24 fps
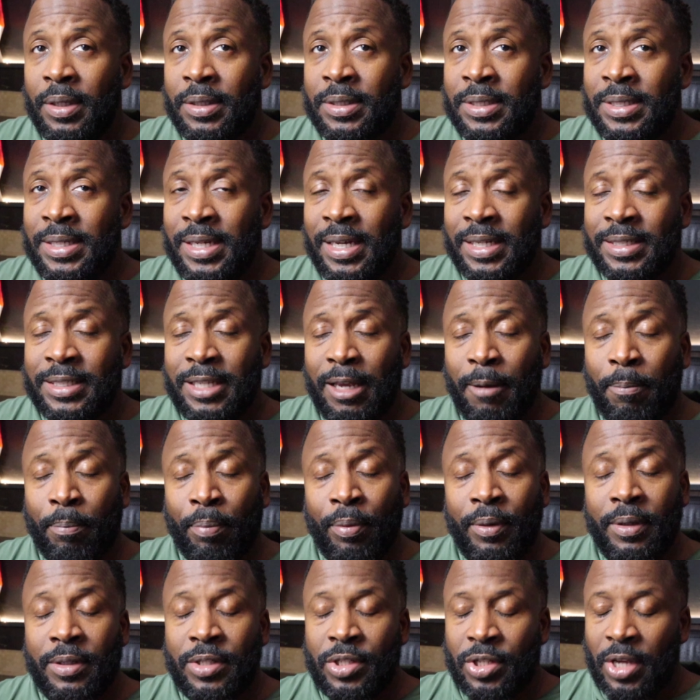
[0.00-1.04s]
TSA
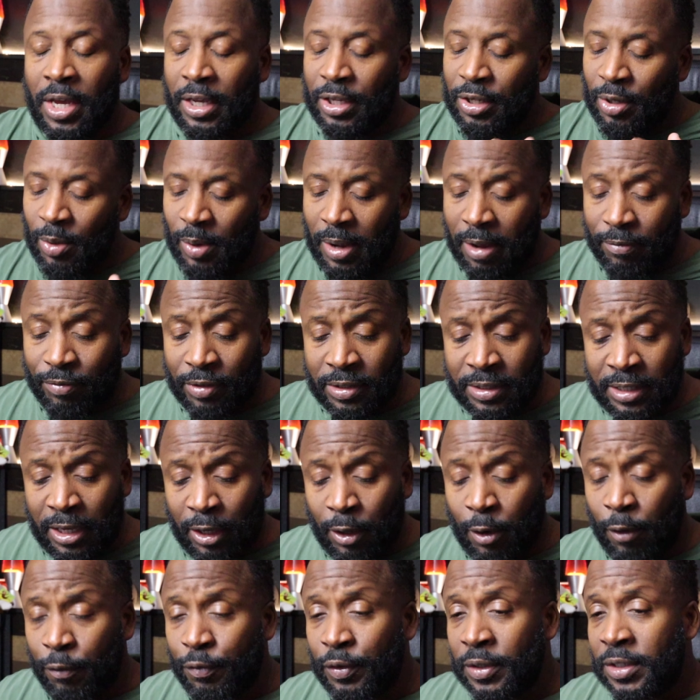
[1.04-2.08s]
pre-check, you don't have to
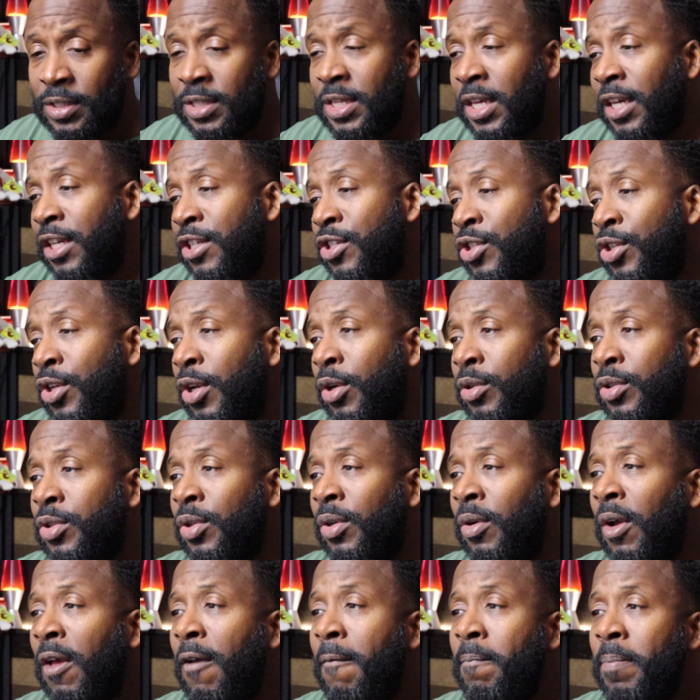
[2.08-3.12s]
take off your sneakers. You go
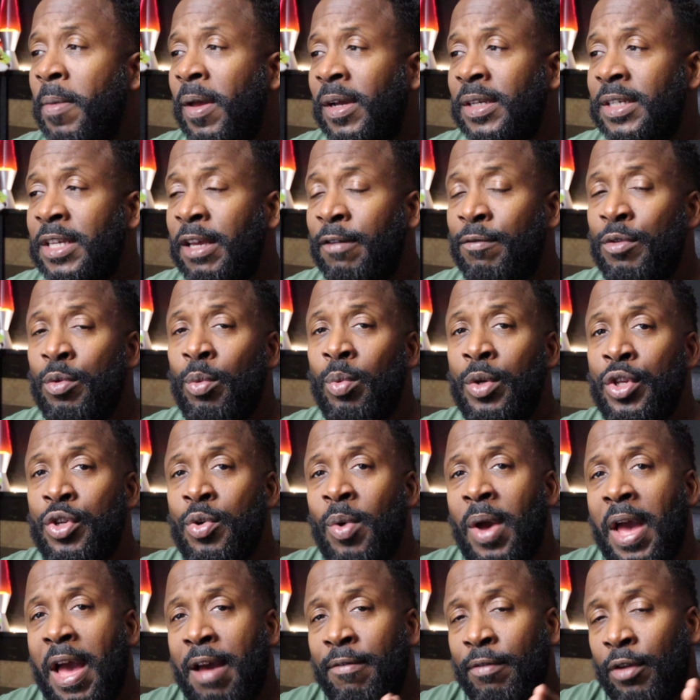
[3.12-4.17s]
to when
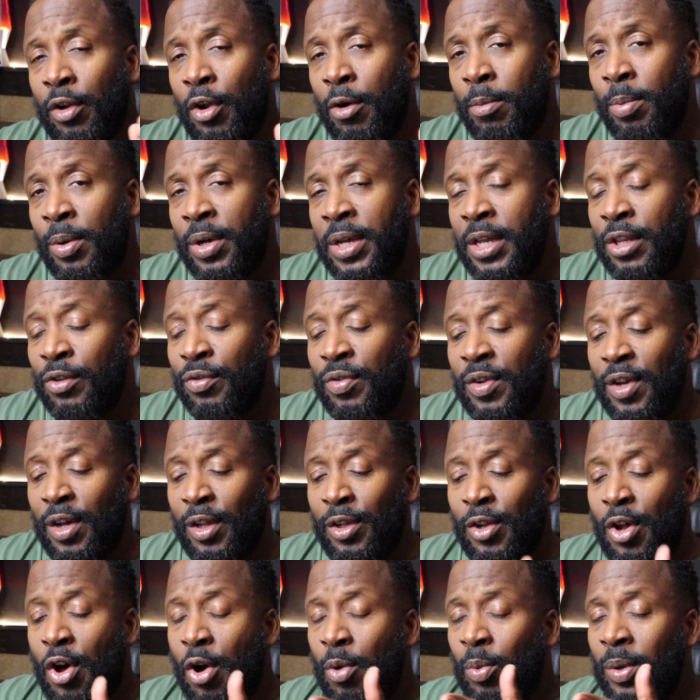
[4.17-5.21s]
you have global entry
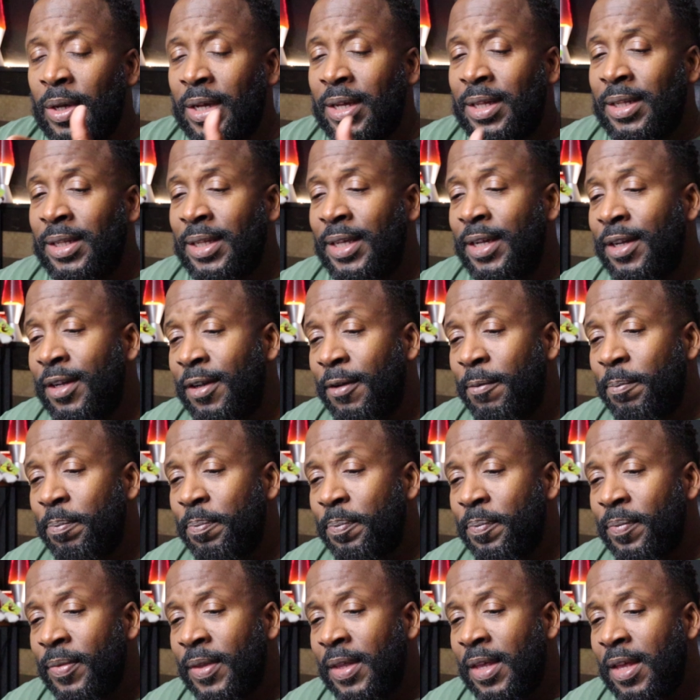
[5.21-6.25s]
along with Clear
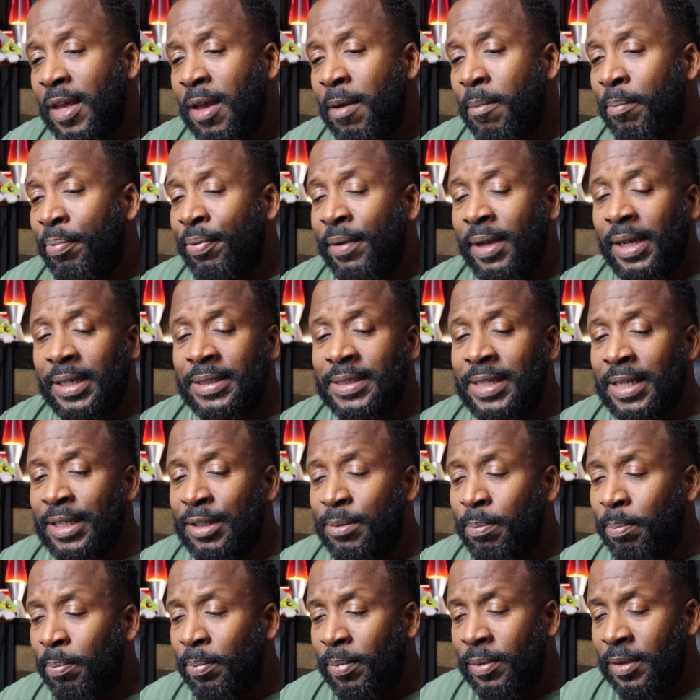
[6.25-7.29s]
TSA
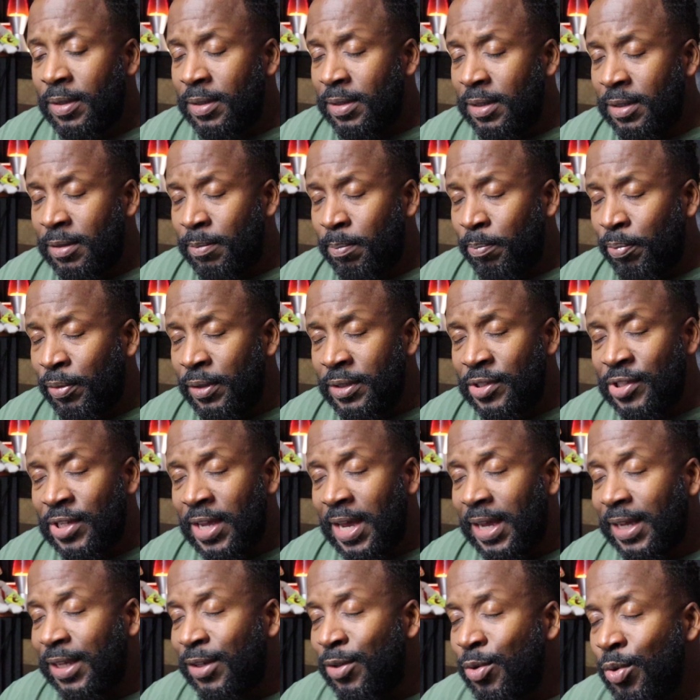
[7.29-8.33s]

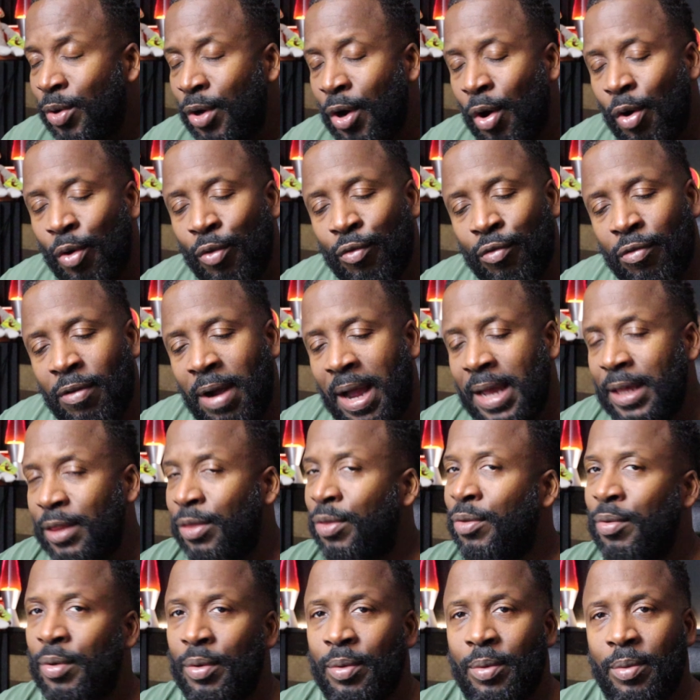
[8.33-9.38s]
pre-check, you go right
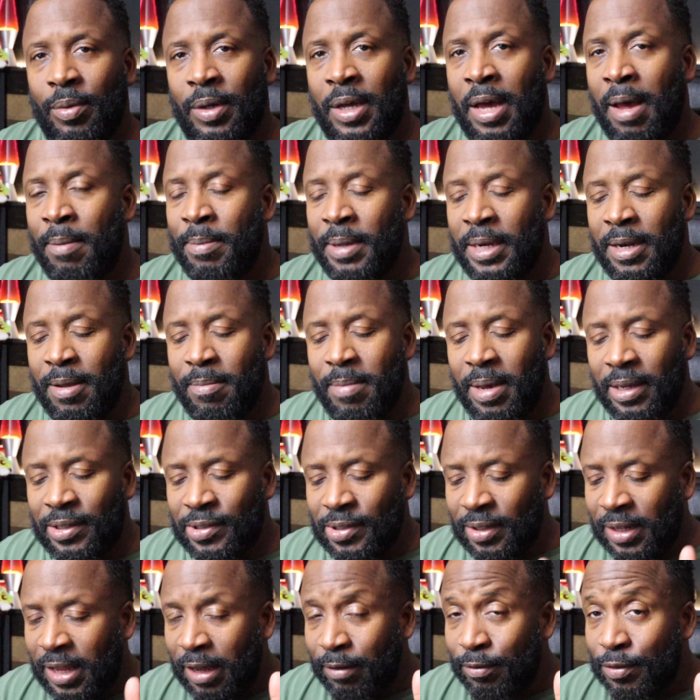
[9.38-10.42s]
through. I mean, it makes
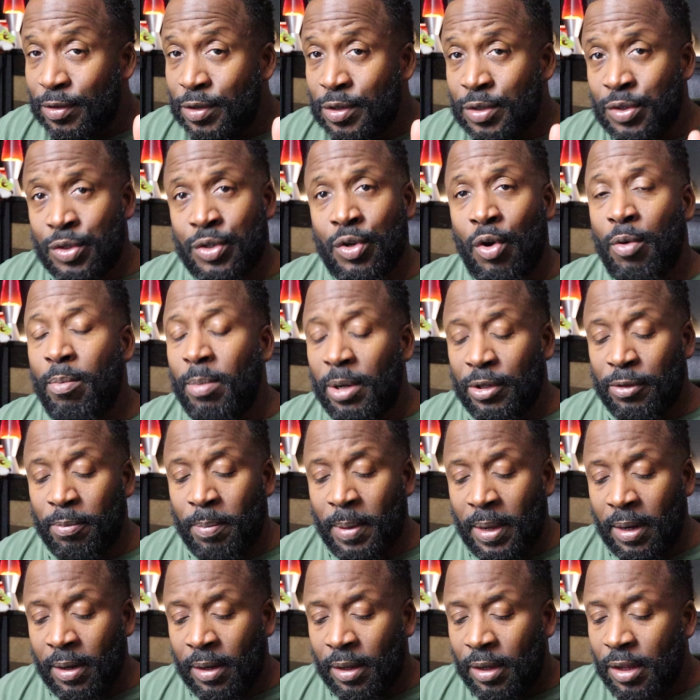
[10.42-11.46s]
your life so much
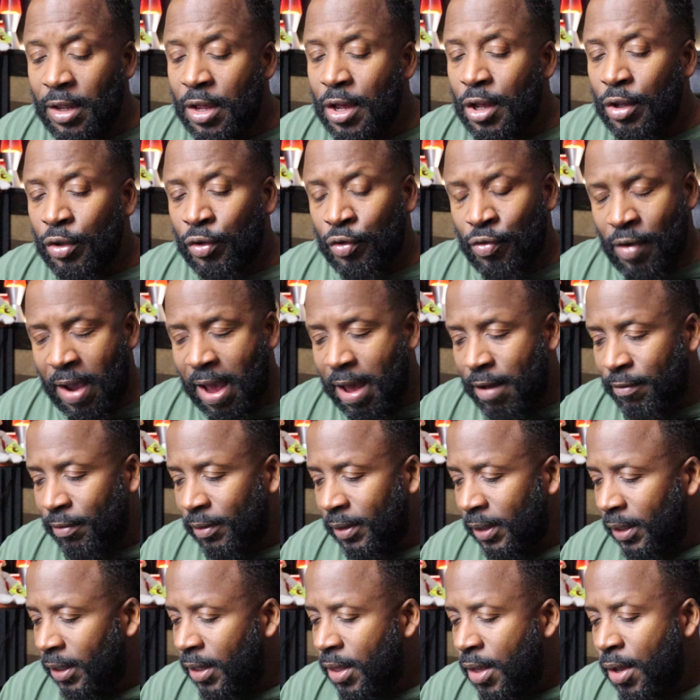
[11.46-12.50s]
better
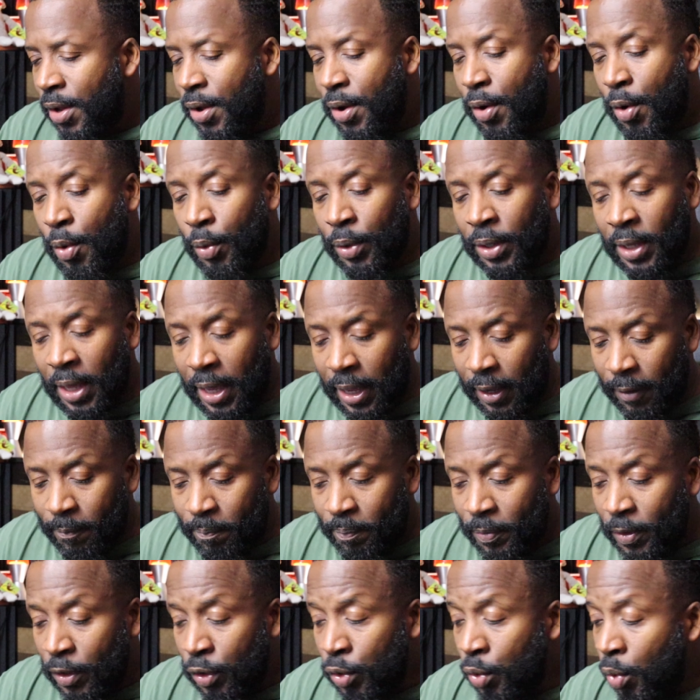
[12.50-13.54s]
traveling. Okay,
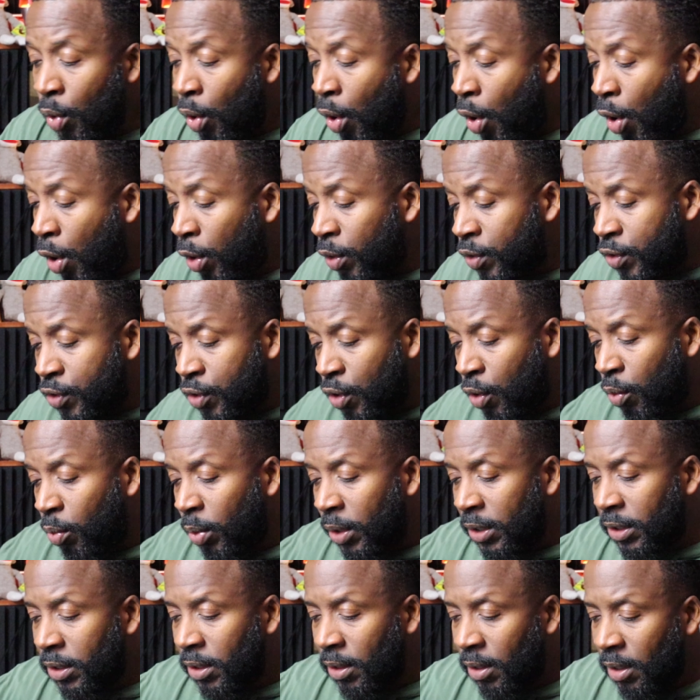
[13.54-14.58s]
you also,
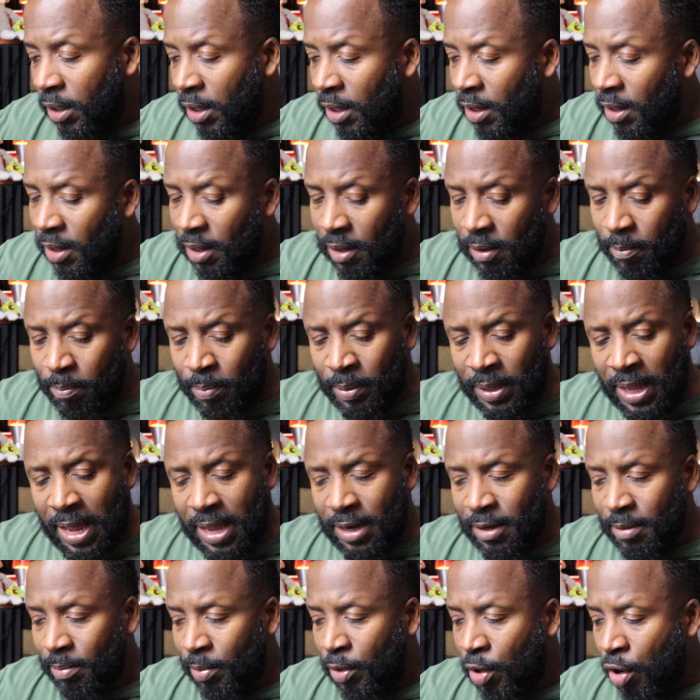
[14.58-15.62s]
with the
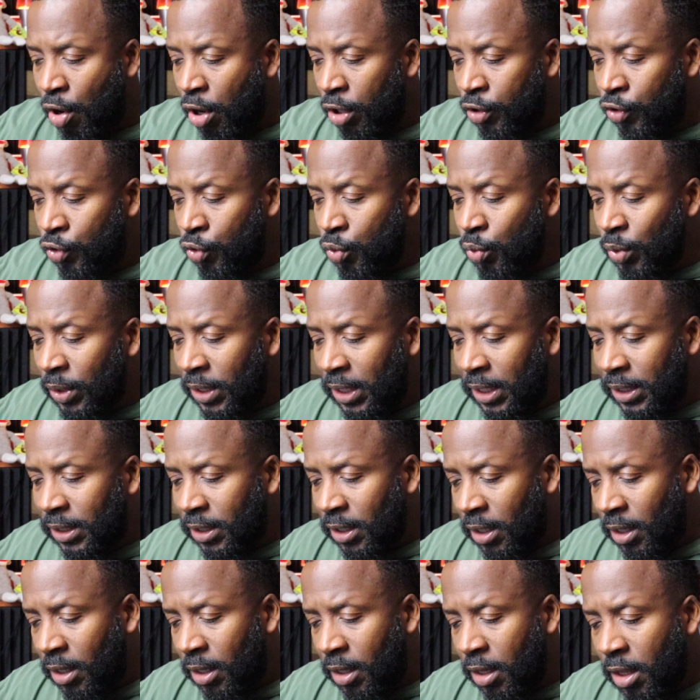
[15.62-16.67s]
Platinum card, you get
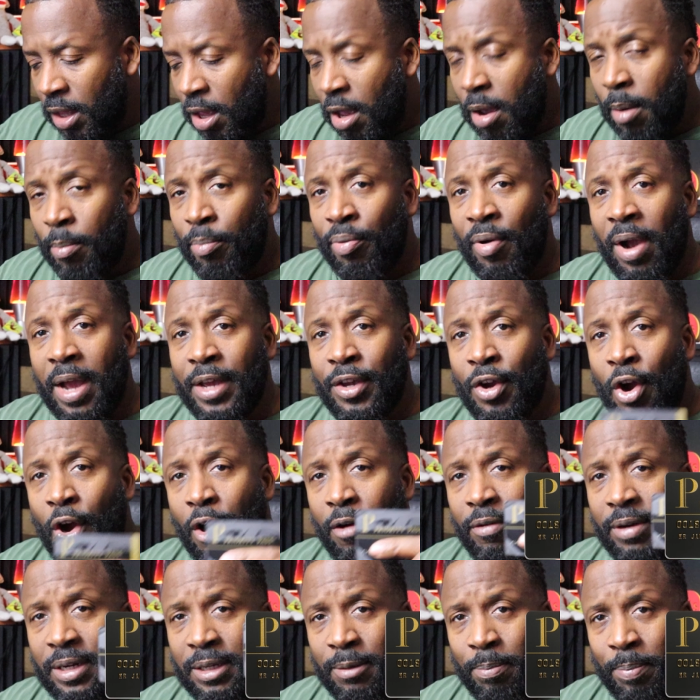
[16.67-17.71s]
the
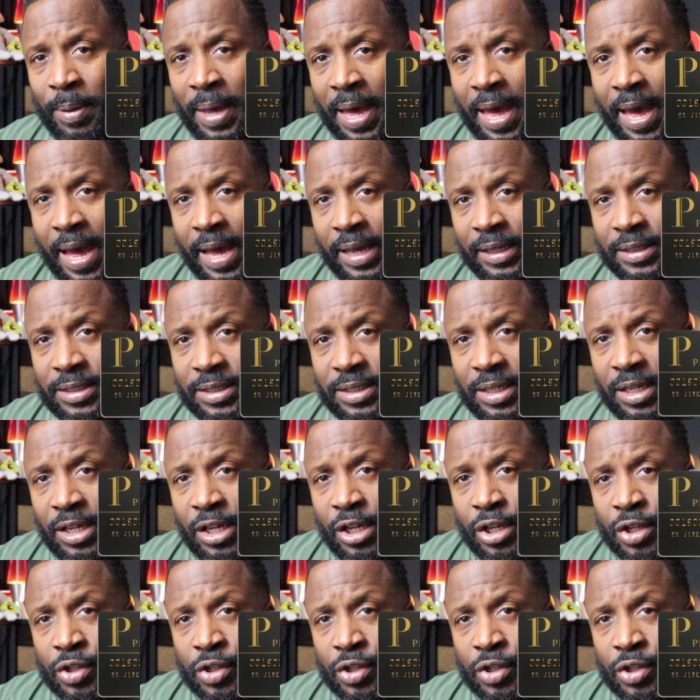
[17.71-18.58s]
Priority Pass.